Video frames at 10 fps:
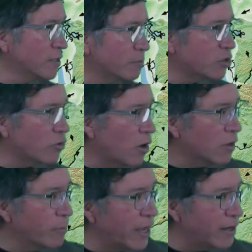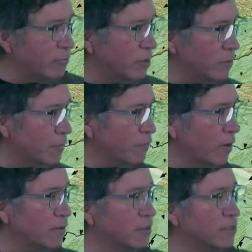some stronger band of winds of the
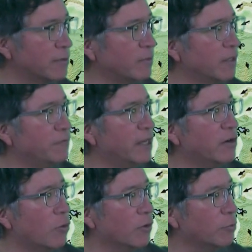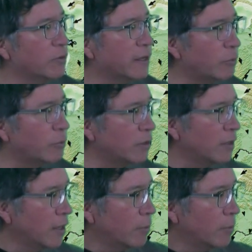frontal system lifting northward that will